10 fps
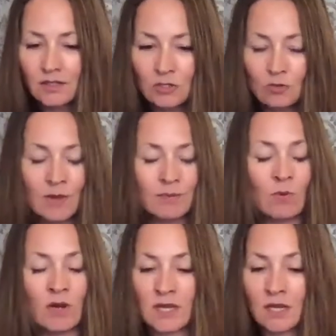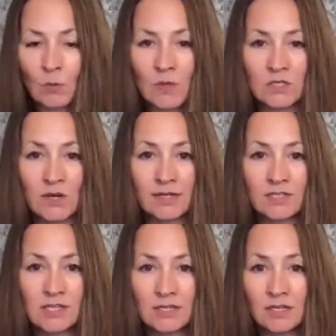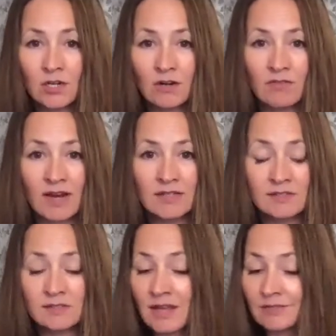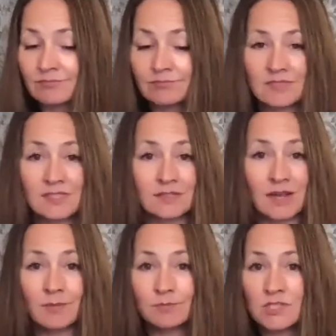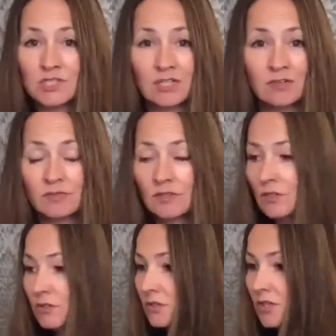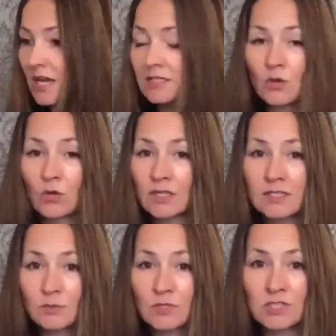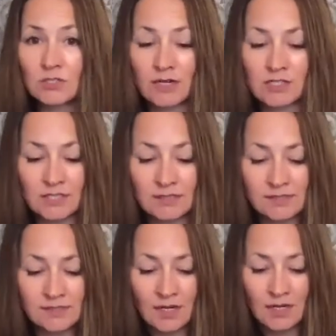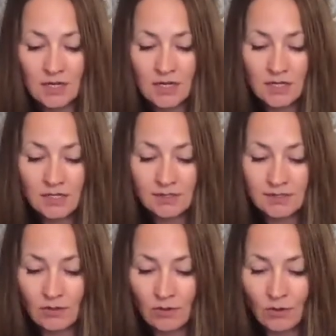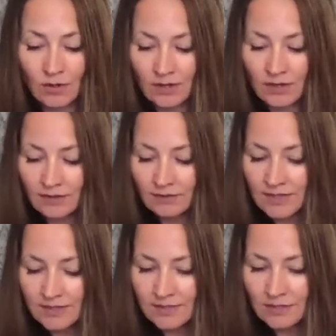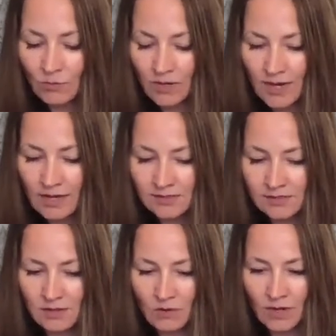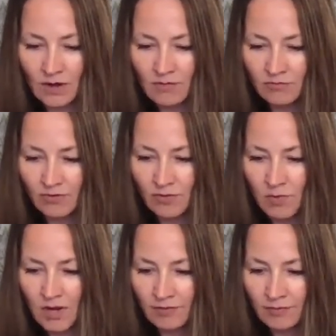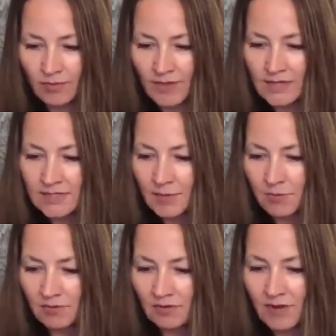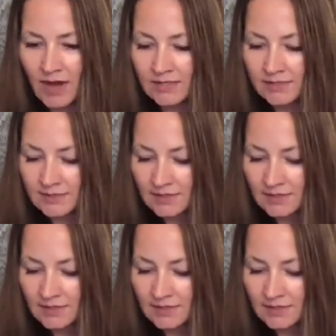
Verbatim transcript: you might be walking in one direction and your advice is like stop, shift, and totally switch directions. So let's see what else is going on for the month with that type of advice.